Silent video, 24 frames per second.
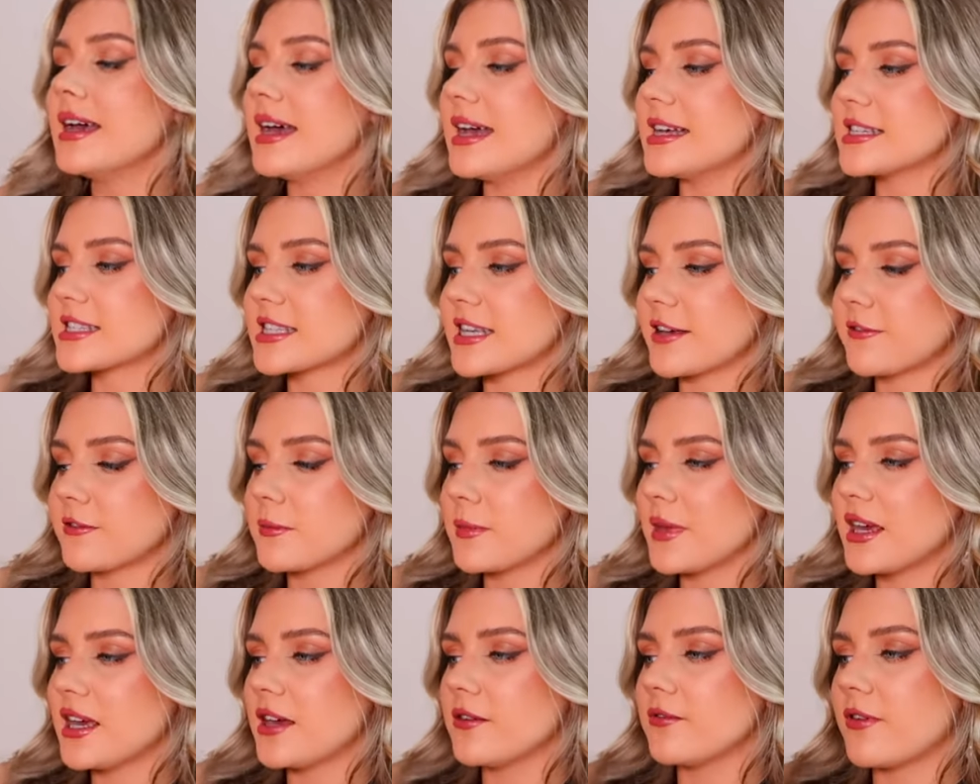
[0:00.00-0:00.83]
It's giving
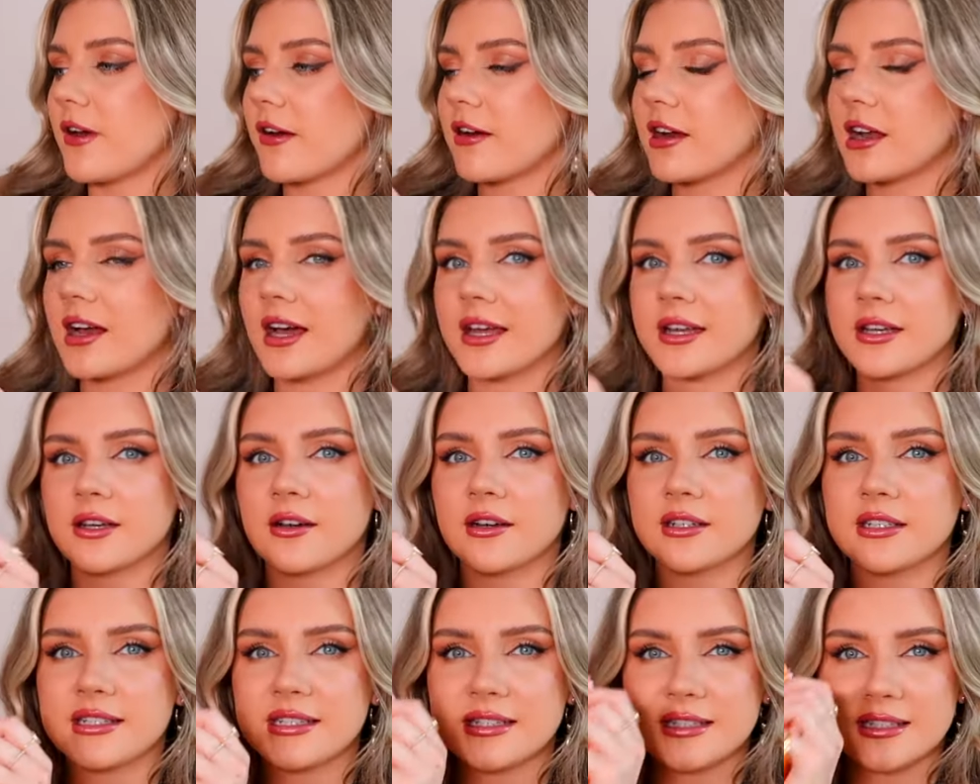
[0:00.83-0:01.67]
me very like
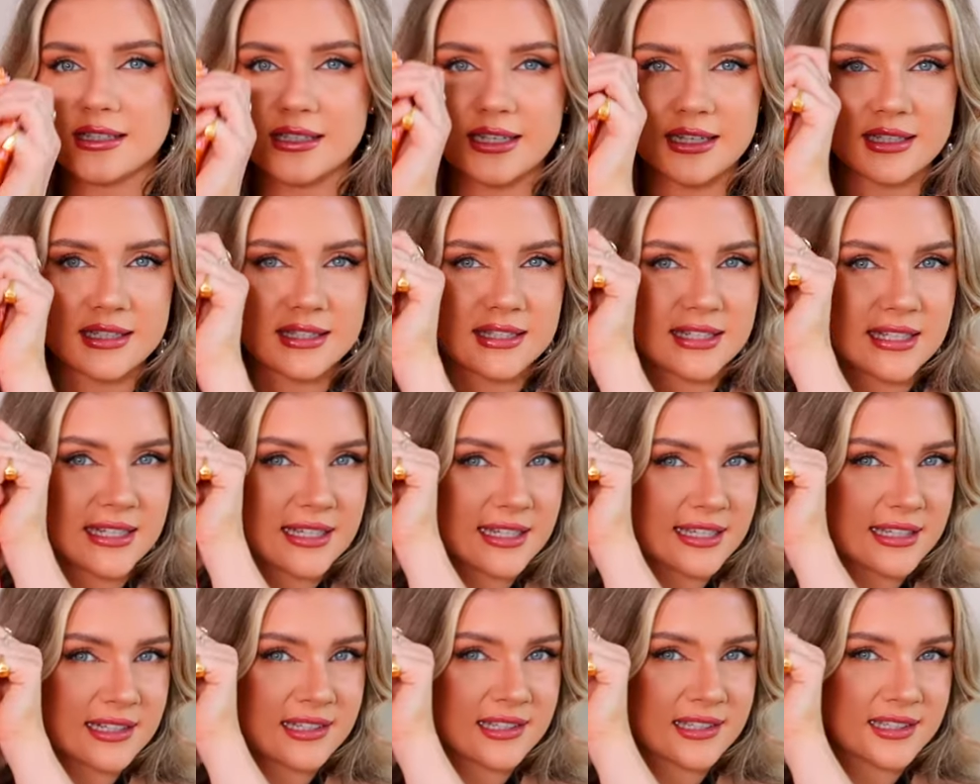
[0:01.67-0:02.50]

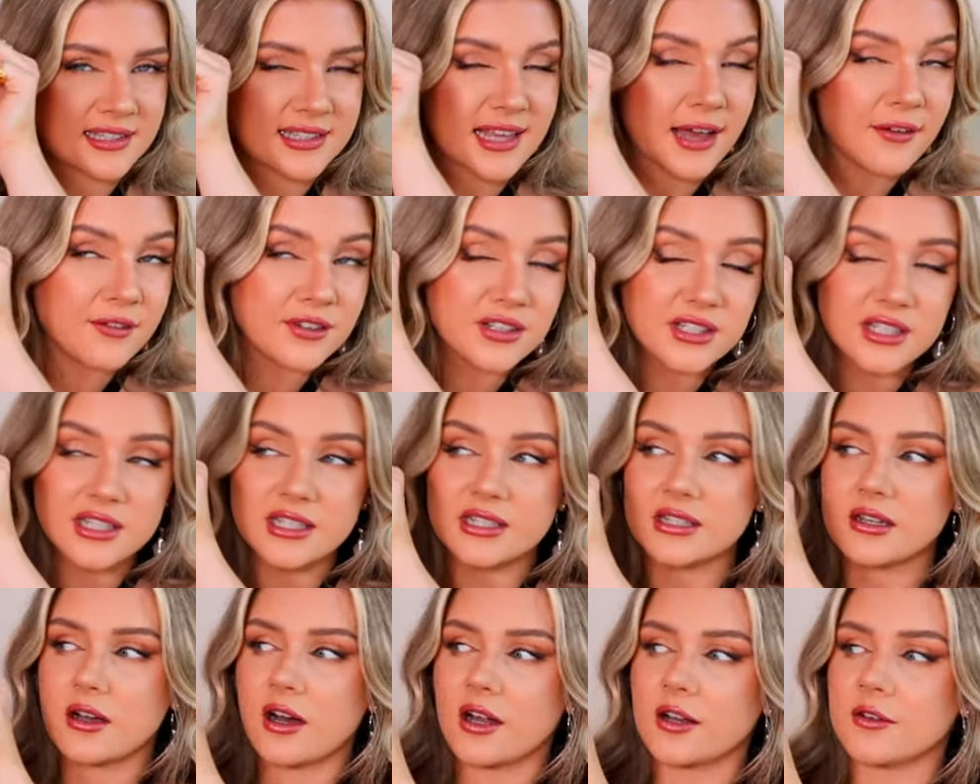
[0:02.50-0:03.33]
1960s,
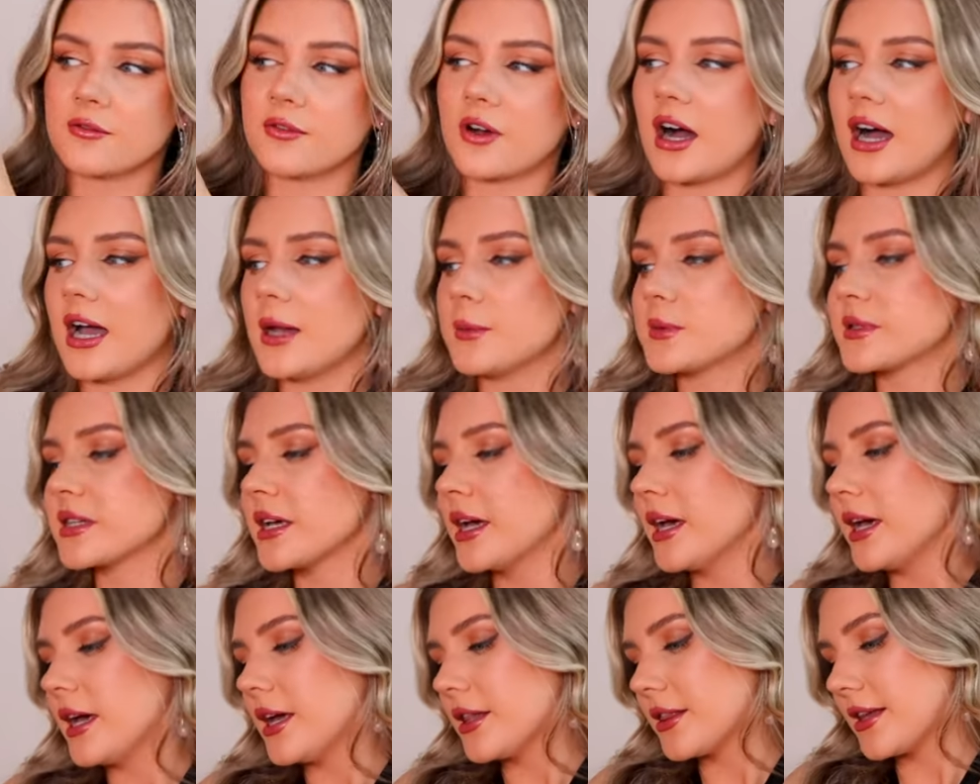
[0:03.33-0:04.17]
70s kind of vibes.
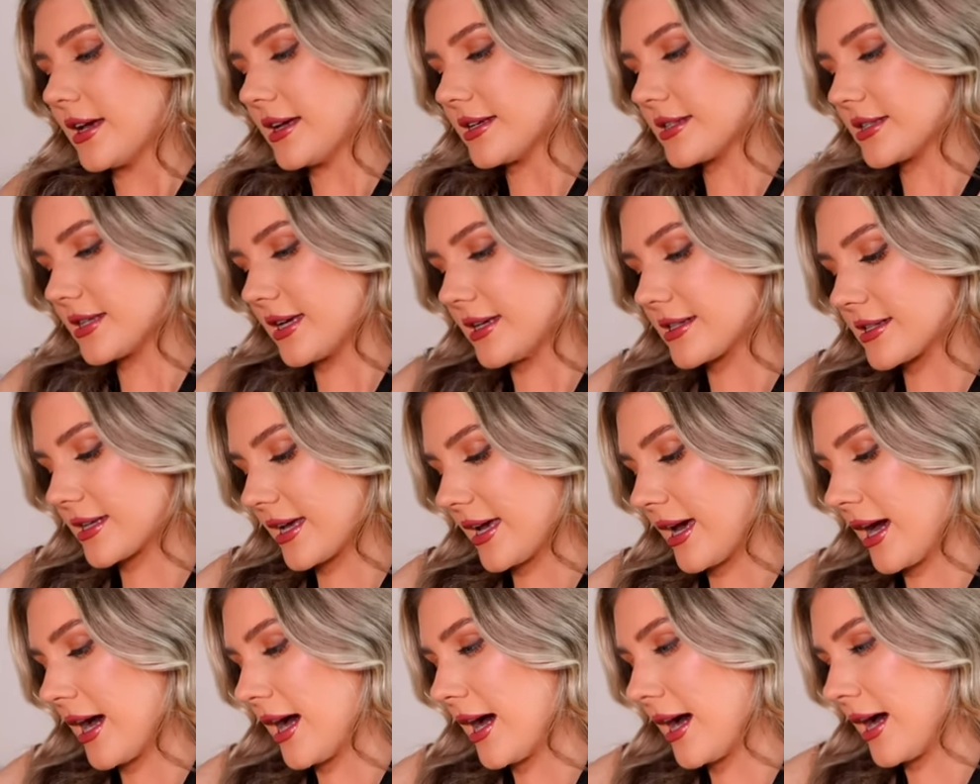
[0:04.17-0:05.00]
This is
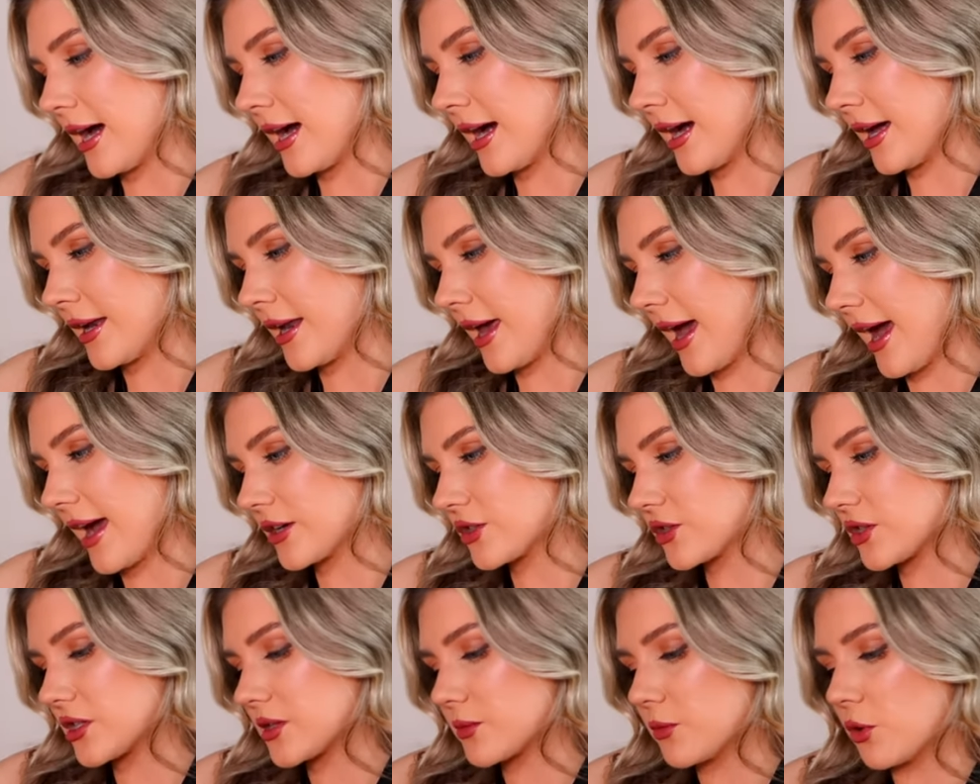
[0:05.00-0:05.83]
an
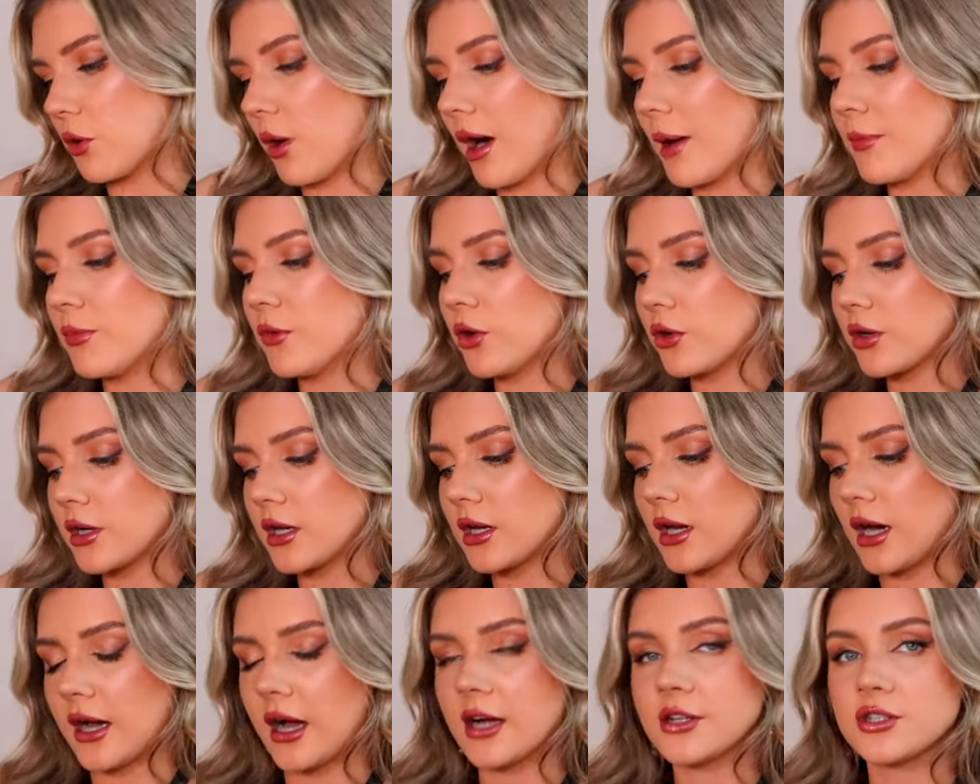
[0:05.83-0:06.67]
extra small. I'm not gonna
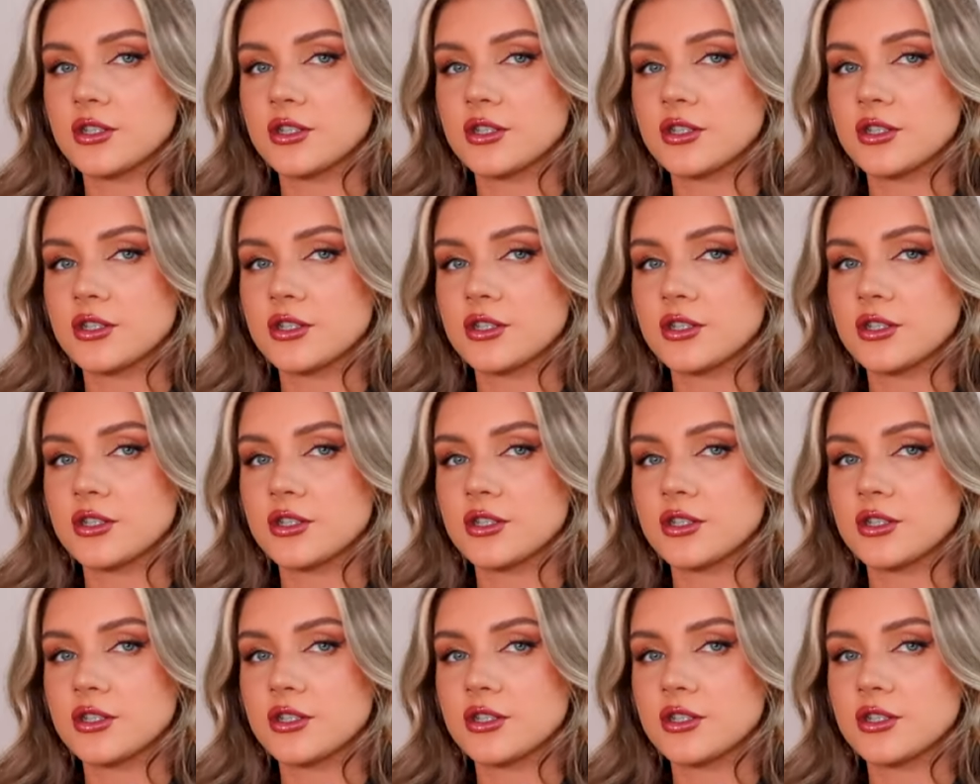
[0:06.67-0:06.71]
lie,